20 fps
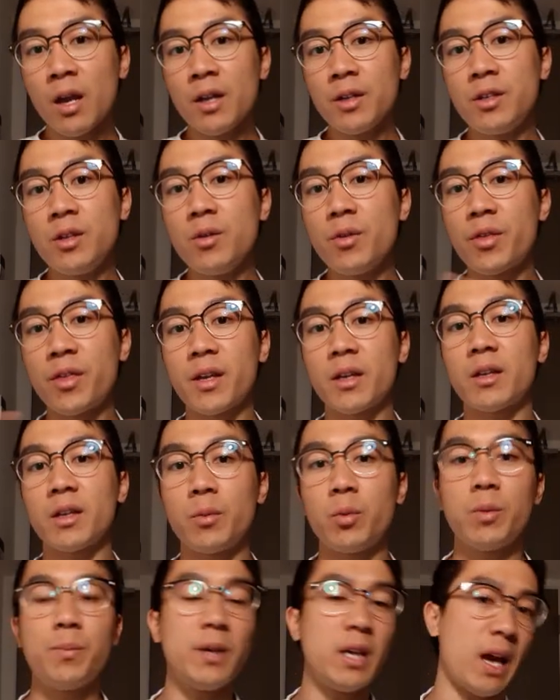Do you think
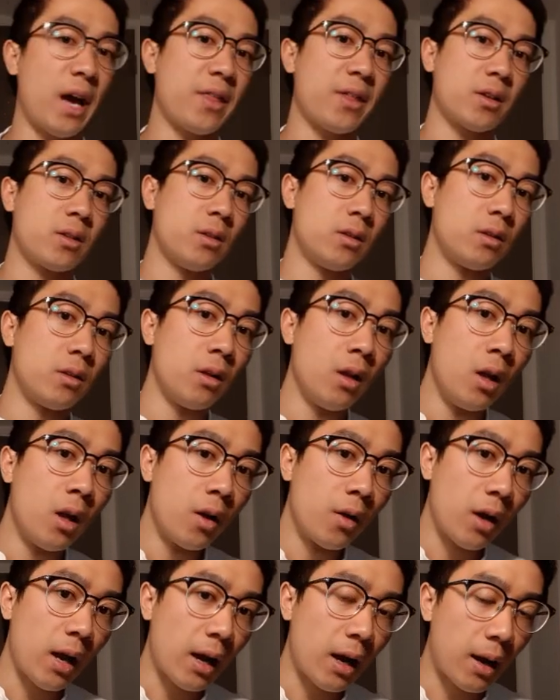it would be ethical,
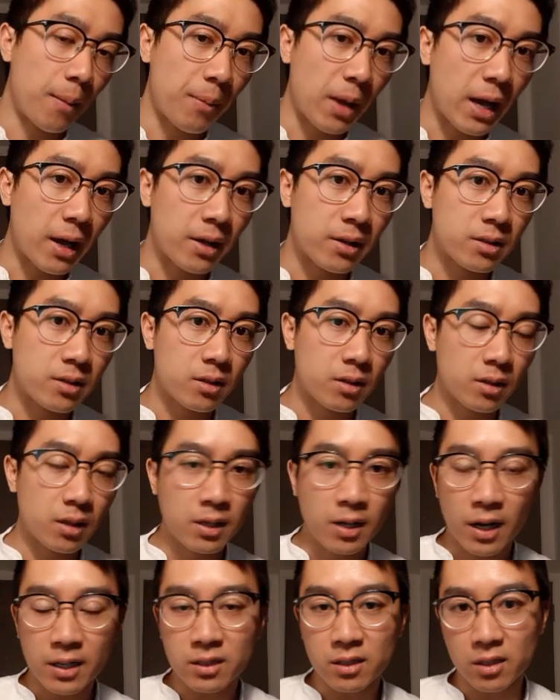as
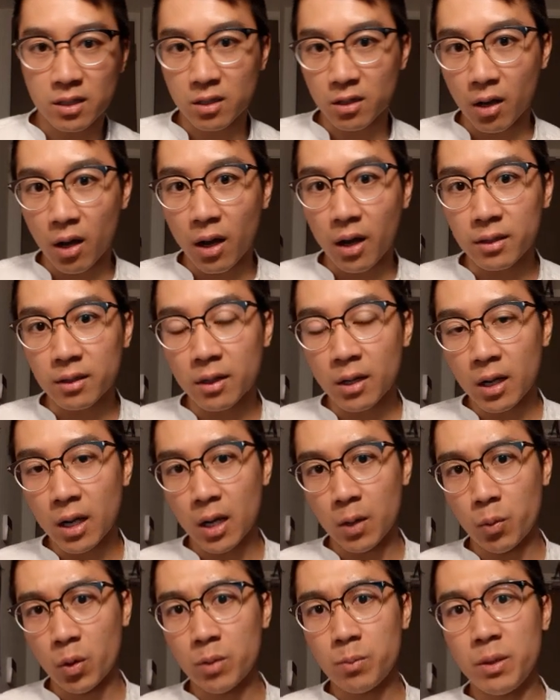the Nazis thought
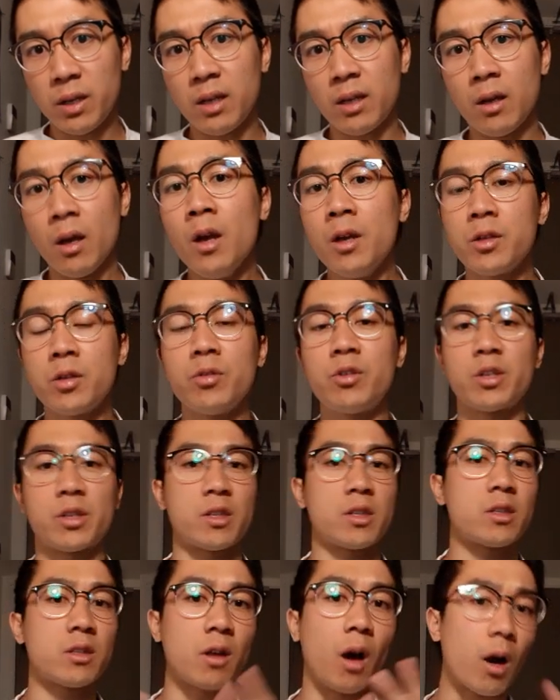it would be, to
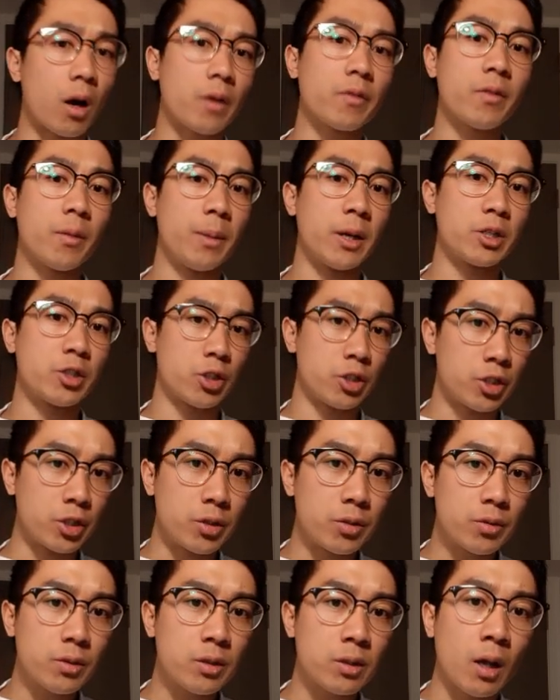just starve a bunch of
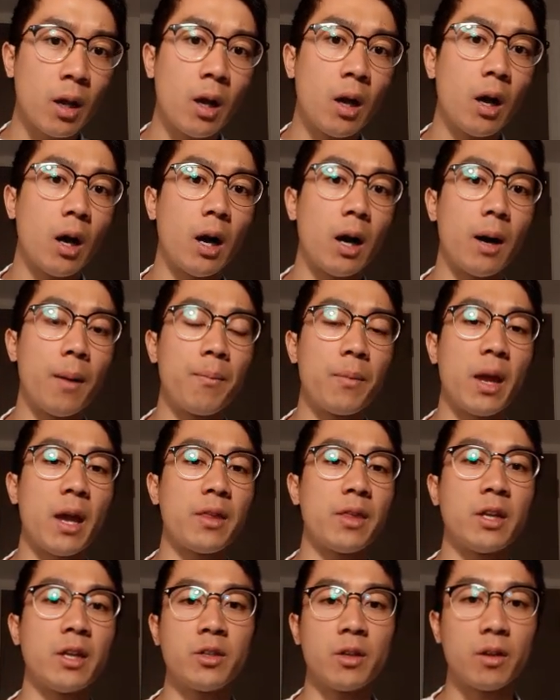Jews
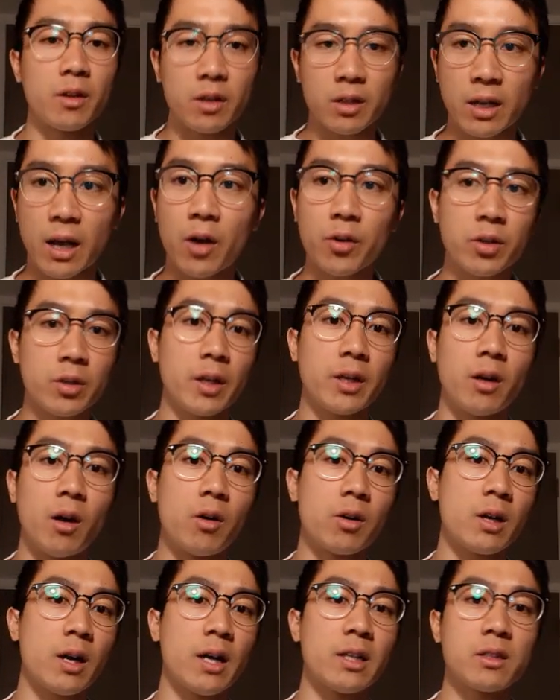and then calculate
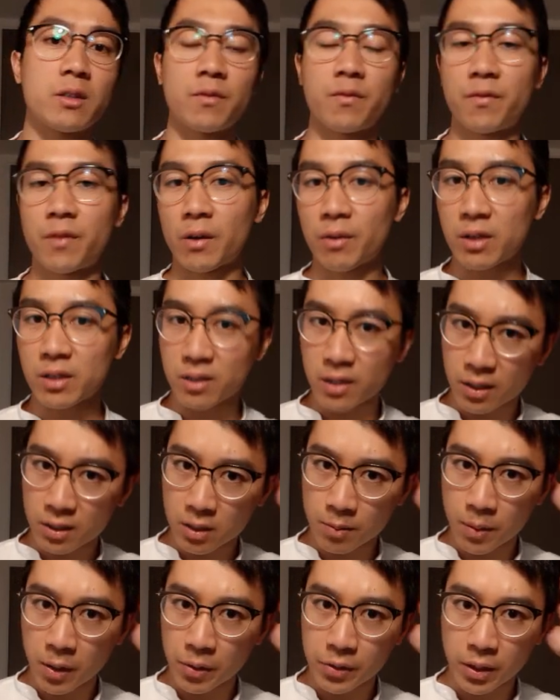all kinds of various
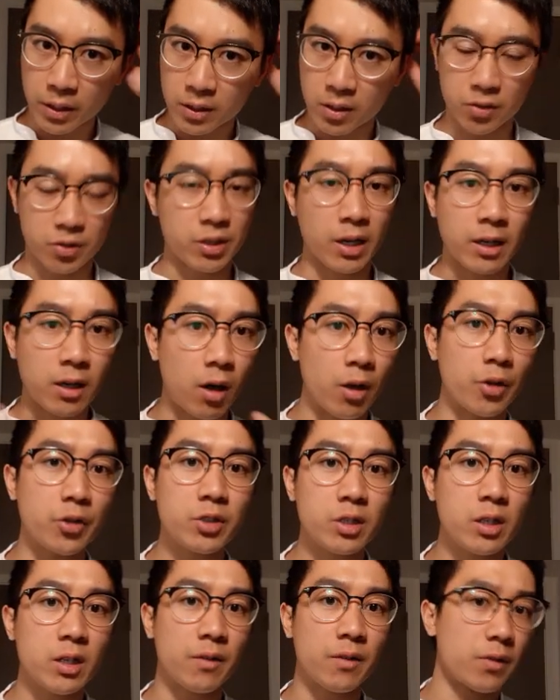things about their
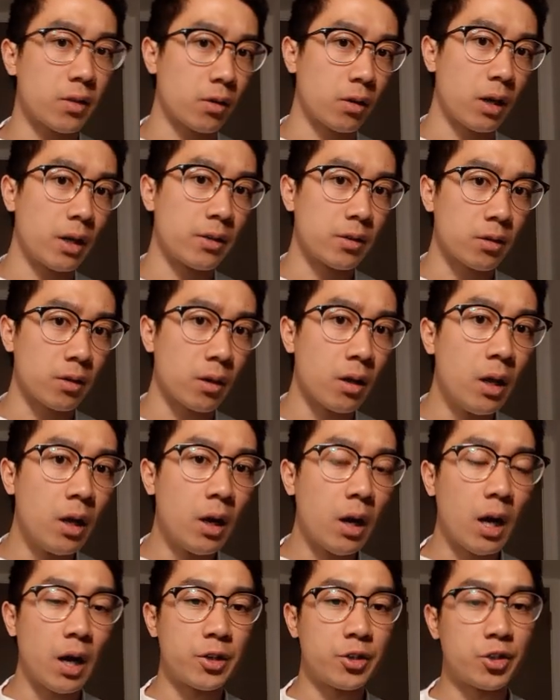psychology if they're under
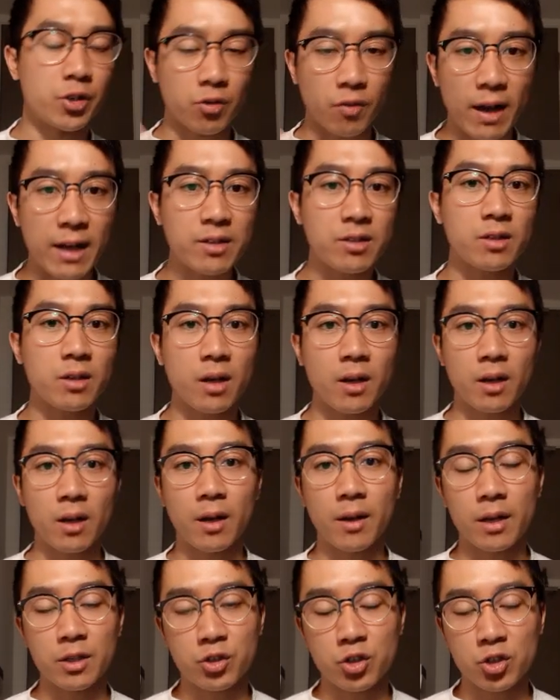duress
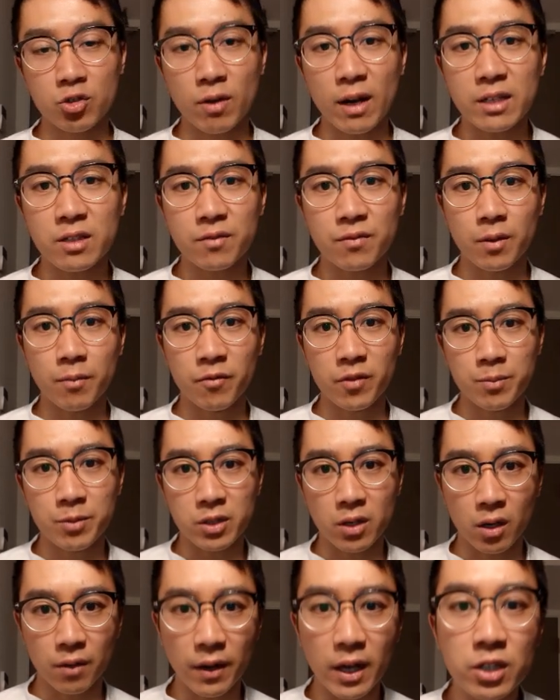and stress from
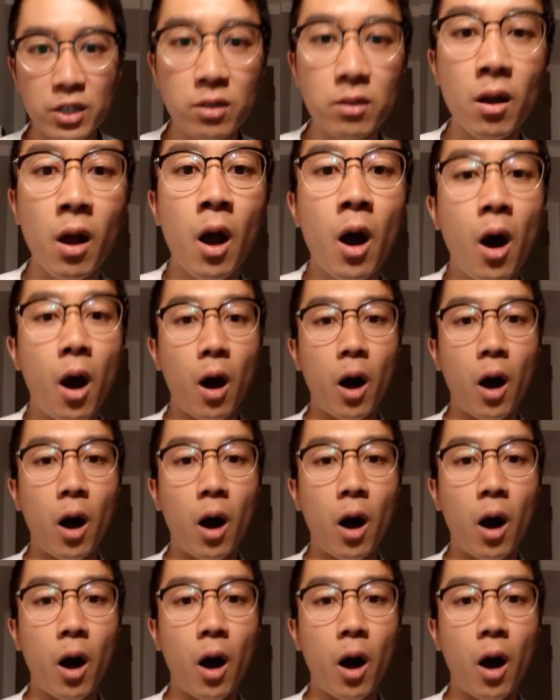starvation?